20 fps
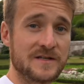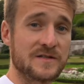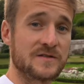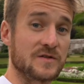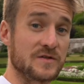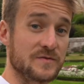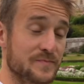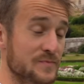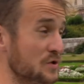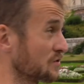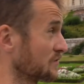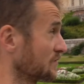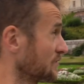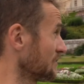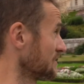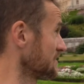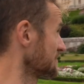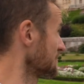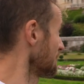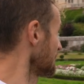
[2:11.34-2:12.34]
So as
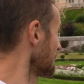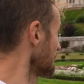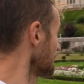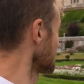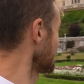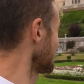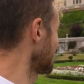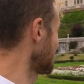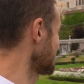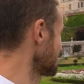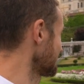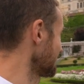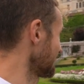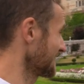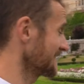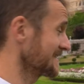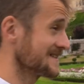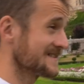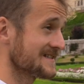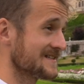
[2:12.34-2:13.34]
beautiful as Dunrobin
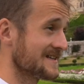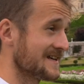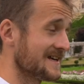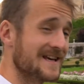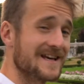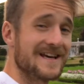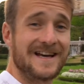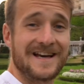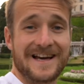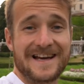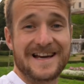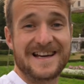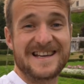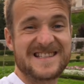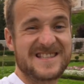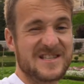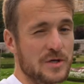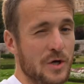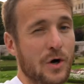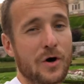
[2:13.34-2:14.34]
Castle is,
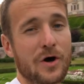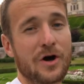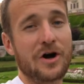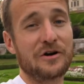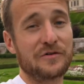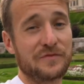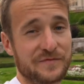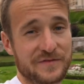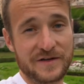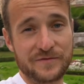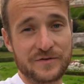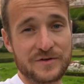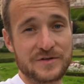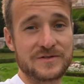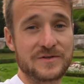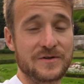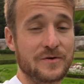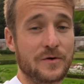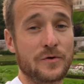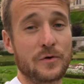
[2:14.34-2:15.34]
it's not our
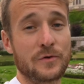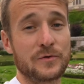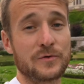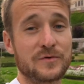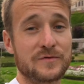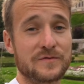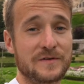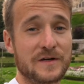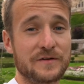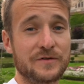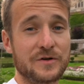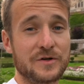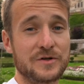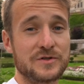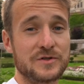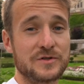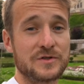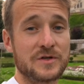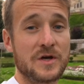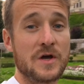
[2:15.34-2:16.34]
favourites on North Coast
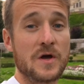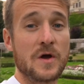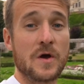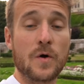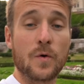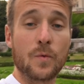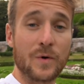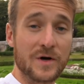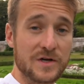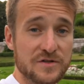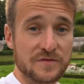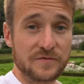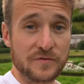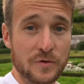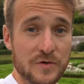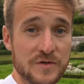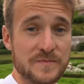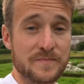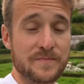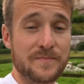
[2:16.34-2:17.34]
500. Which, of
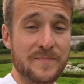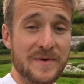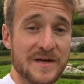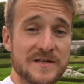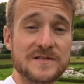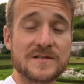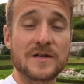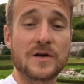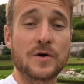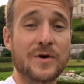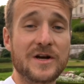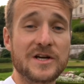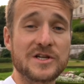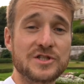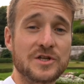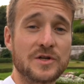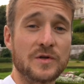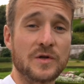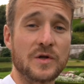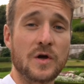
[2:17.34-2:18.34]
course, begs the
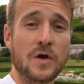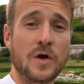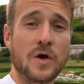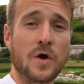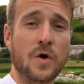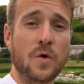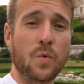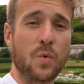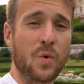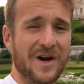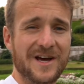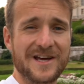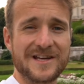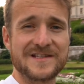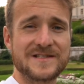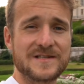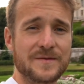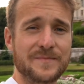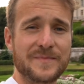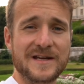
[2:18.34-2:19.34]
question what
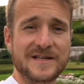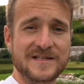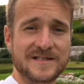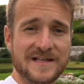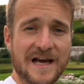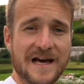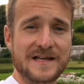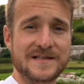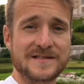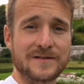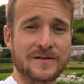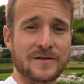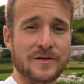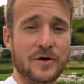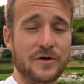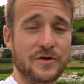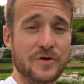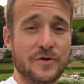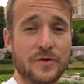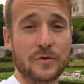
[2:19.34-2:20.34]
is the best
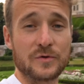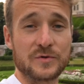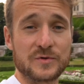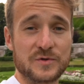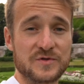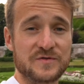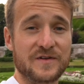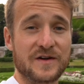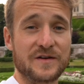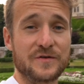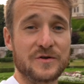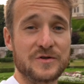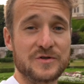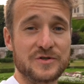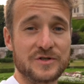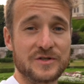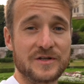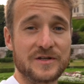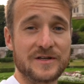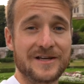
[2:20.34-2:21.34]
castle on the North Coast
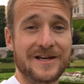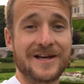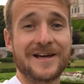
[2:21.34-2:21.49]
500?